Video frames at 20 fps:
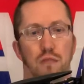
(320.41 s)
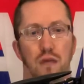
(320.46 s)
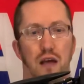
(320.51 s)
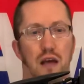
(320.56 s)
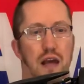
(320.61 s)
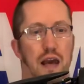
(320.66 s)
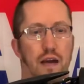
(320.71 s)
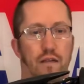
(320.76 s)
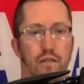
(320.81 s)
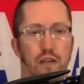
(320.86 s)

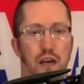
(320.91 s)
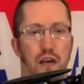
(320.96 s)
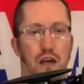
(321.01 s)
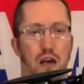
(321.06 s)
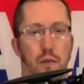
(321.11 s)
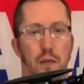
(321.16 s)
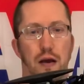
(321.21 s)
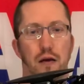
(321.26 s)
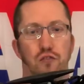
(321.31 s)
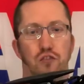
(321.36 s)
heavy
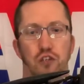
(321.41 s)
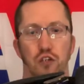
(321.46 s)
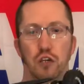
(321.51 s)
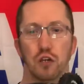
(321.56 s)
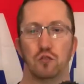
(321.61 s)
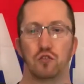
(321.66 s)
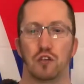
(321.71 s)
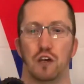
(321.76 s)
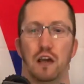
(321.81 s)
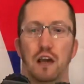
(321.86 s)
amount of
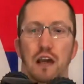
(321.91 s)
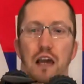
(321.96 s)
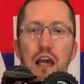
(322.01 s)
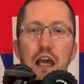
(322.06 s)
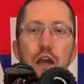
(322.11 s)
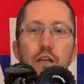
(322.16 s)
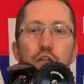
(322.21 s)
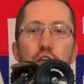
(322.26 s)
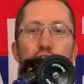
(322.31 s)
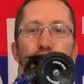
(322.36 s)
use.
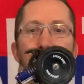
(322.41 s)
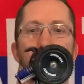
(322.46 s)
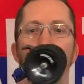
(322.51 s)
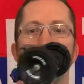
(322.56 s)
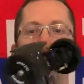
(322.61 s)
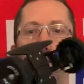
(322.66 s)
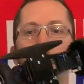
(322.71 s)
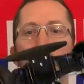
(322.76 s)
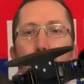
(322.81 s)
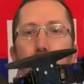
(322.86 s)
Even the
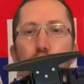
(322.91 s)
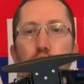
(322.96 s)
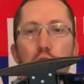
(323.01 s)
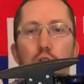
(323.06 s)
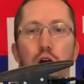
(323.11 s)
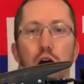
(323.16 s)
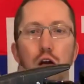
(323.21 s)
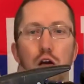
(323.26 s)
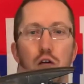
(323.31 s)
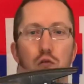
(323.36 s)
front bumper,